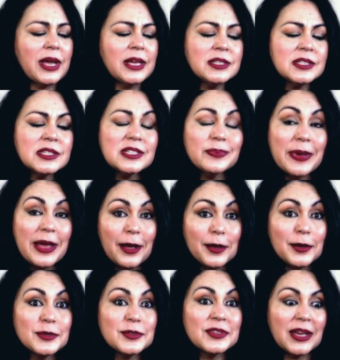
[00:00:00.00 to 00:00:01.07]
It
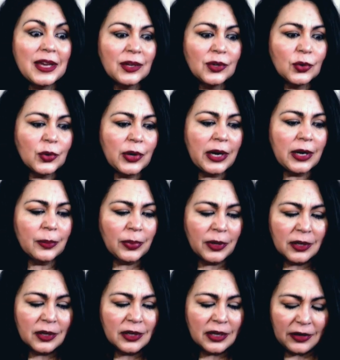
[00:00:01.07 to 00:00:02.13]
smells incredible.